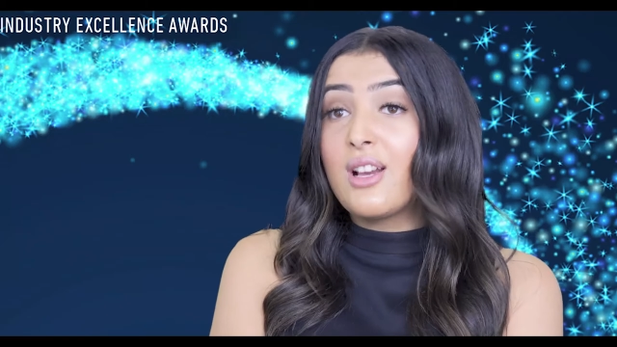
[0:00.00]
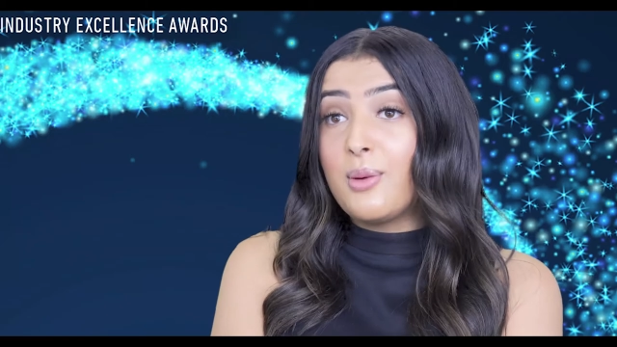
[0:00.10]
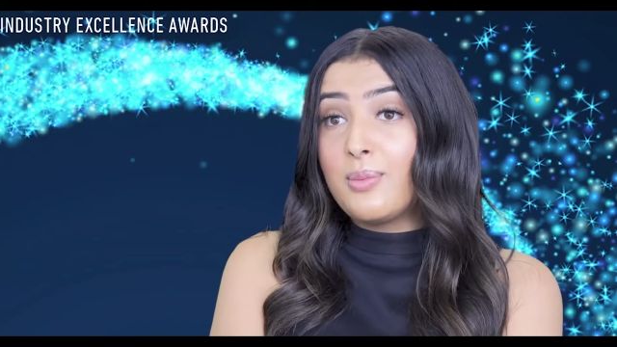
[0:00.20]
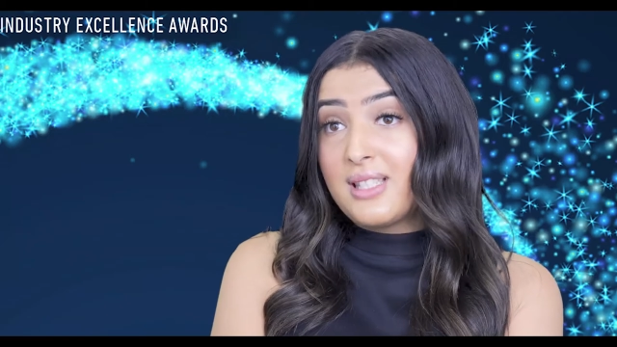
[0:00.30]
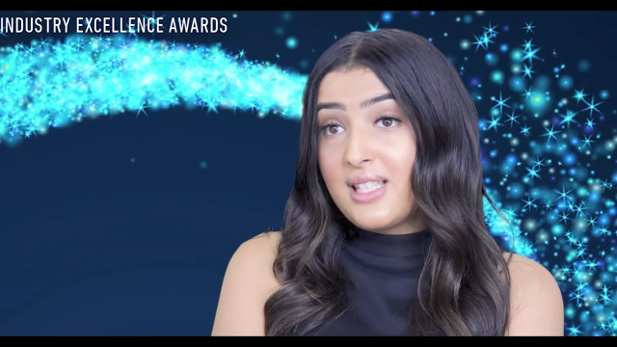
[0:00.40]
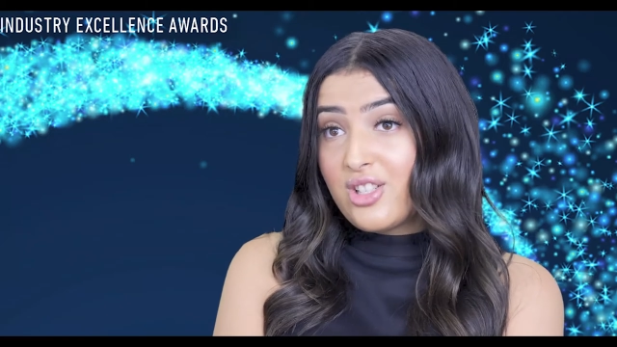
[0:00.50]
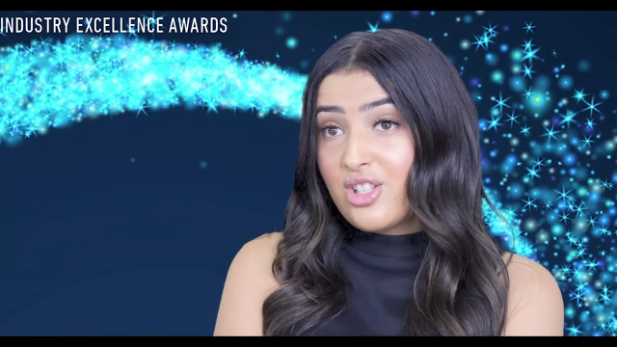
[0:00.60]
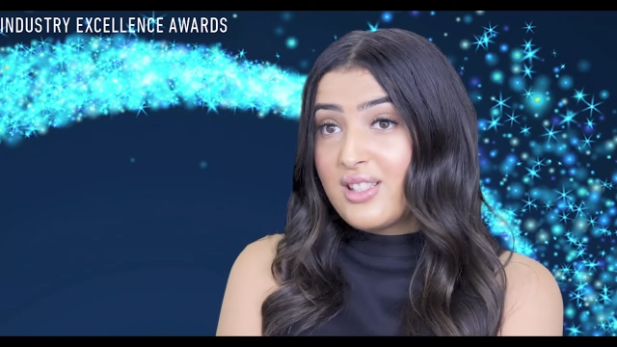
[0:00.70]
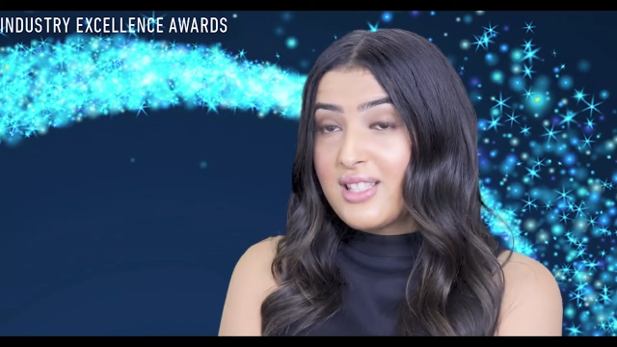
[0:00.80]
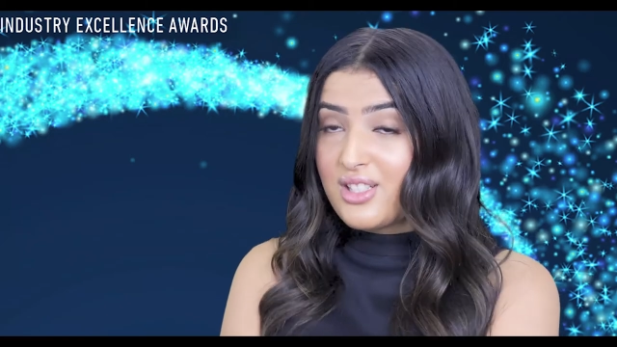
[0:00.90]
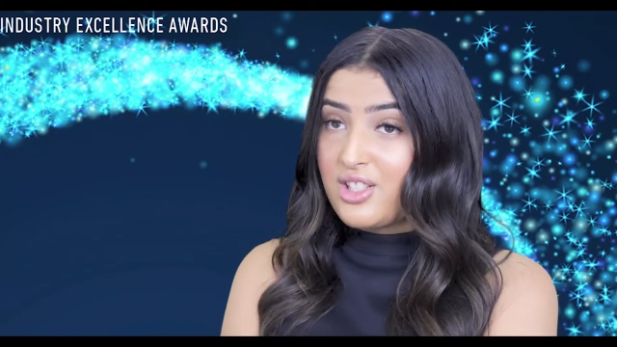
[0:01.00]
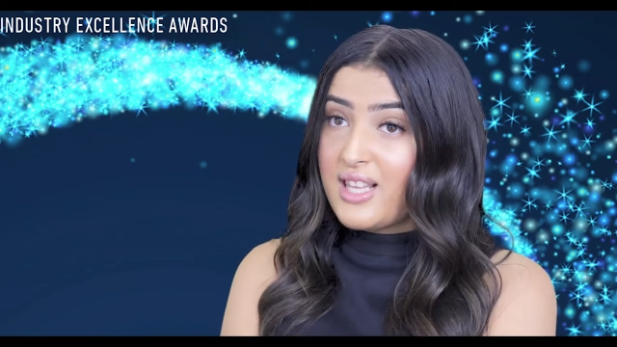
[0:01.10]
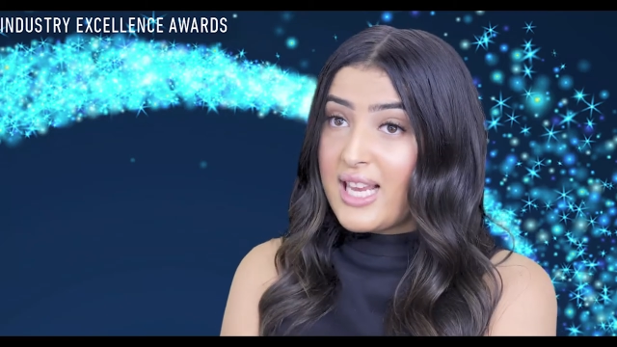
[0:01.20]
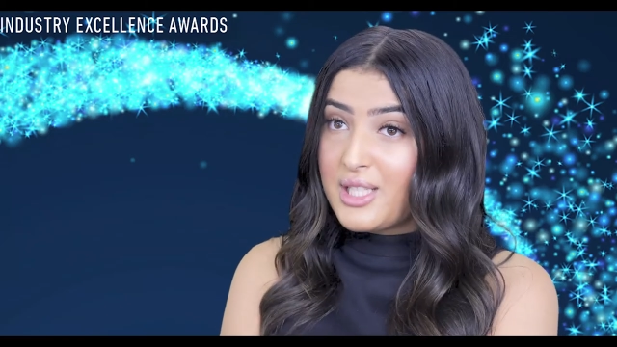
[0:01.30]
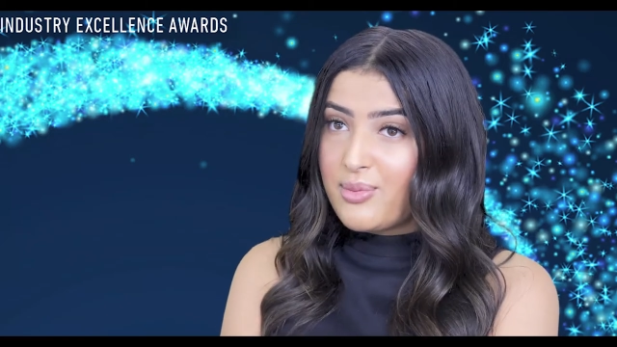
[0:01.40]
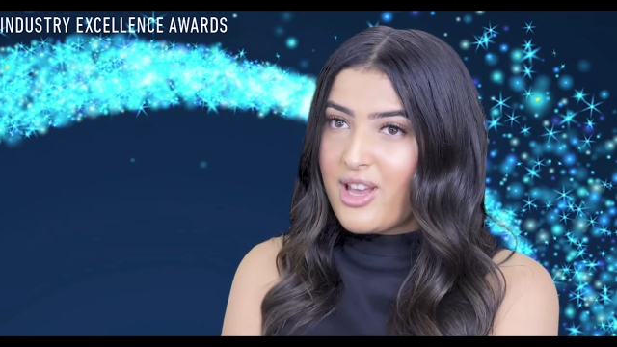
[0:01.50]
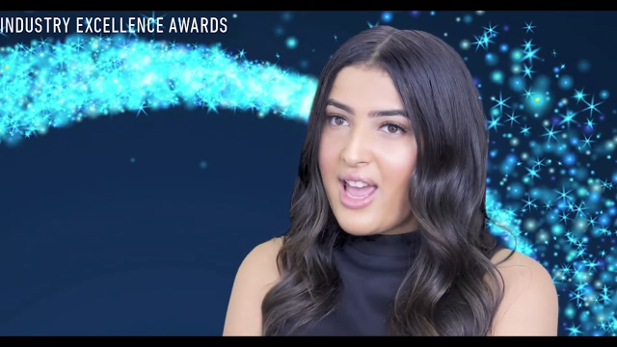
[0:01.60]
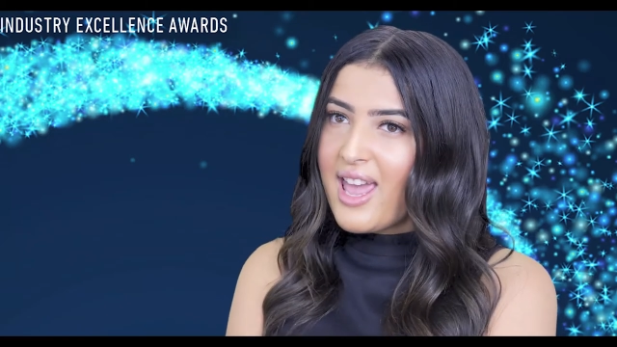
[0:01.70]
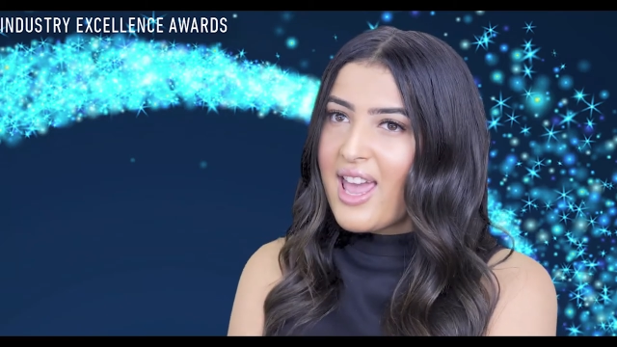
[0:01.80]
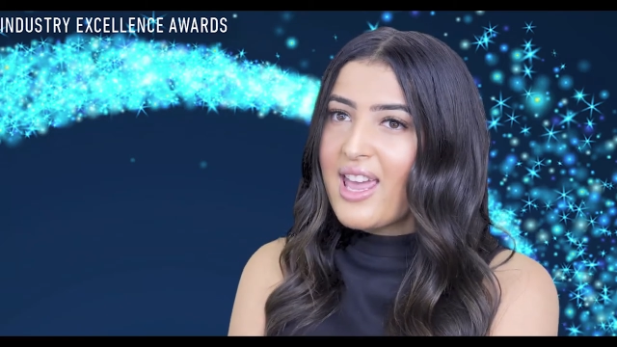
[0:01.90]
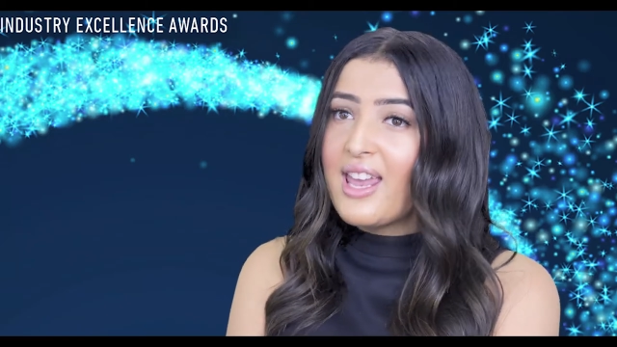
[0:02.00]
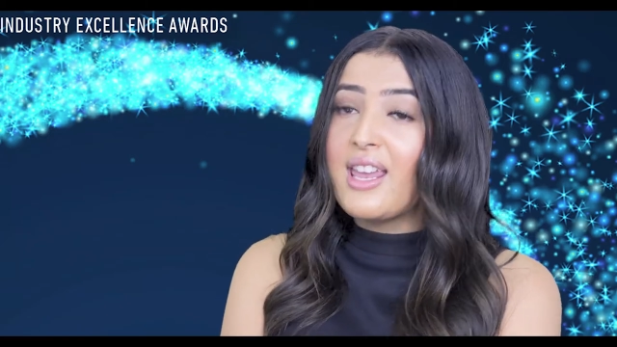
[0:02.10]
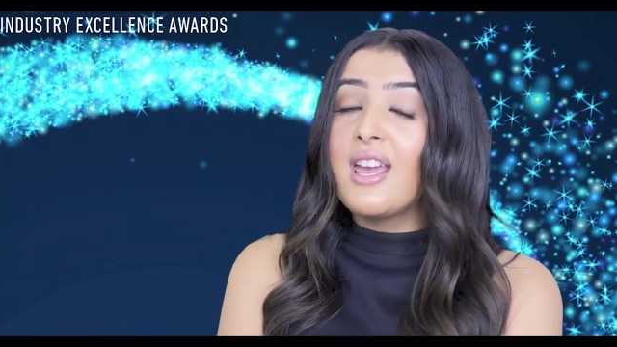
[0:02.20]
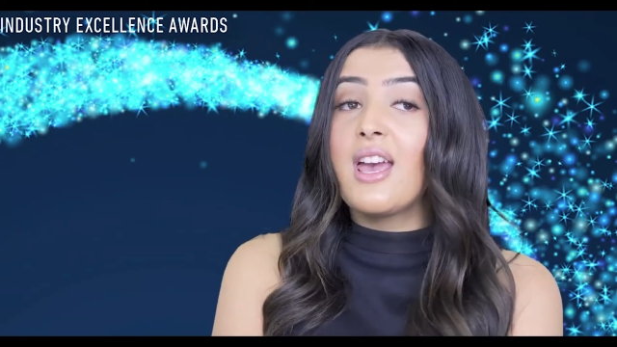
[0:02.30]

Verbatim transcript: competitions such as HBAA,